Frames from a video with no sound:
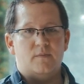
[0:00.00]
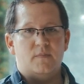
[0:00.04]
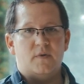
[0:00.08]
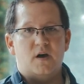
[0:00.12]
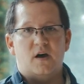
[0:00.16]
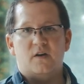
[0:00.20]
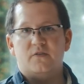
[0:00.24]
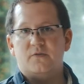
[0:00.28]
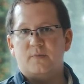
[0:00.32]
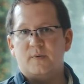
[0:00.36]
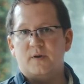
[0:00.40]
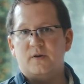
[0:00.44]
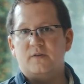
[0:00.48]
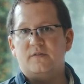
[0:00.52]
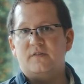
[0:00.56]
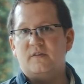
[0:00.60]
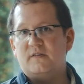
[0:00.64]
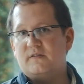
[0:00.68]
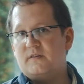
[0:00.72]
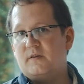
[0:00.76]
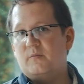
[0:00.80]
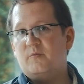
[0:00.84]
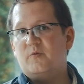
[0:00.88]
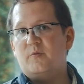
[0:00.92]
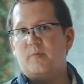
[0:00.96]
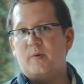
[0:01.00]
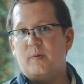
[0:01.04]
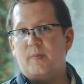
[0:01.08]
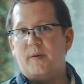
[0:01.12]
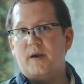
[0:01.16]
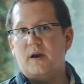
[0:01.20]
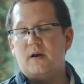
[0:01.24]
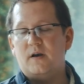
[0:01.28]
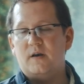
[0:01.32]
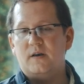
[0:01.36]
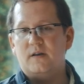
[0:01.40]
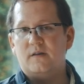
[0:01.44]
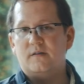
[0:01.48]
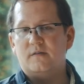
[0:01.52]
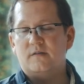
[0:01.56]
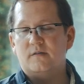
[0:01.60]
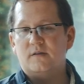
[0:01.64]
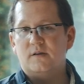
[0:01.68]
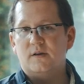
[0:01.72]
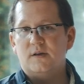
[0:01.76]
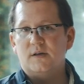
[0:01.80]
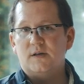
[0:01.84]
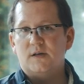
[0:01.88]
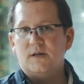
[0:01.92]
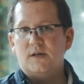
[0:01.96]
hospital systems
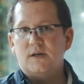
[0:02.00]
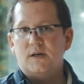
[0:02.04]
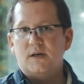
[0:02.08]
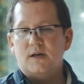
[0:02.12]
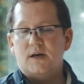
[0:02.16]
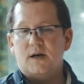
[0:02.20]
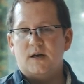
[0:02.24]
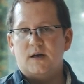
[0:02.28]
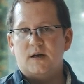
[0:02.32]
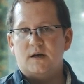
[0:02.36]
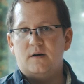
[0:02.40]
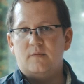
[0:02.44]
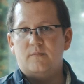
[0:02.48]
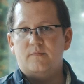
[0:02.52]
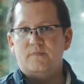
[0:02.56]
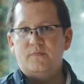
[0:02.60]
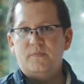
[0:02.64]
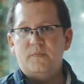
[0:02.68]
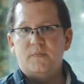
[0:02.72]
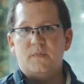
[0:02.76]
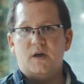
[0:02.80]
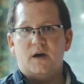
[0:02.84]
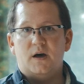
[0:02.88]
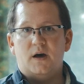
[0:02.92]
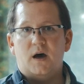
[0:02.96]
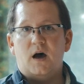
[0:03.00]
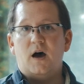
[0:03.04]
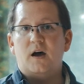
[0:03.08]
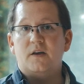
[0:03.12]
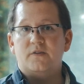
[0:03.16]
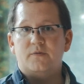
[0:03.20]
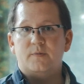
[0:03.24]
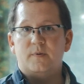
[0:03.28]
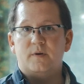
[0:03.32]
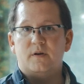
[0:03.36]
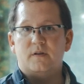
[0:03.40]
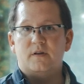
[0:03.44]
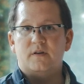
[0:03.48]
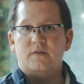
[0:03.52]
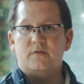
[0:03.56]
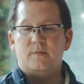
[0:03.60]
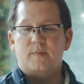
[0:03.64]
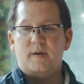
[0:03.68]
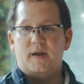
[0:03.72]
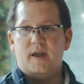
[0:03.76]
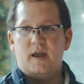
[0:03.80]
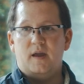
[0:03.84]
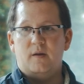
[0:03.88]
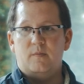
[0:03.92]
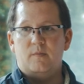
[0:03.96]
preparedness hospitalist
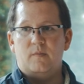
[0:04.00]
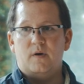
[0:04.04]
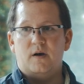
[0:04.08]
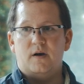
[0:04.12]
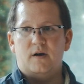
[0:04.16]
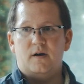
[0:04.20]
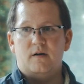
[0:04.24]
became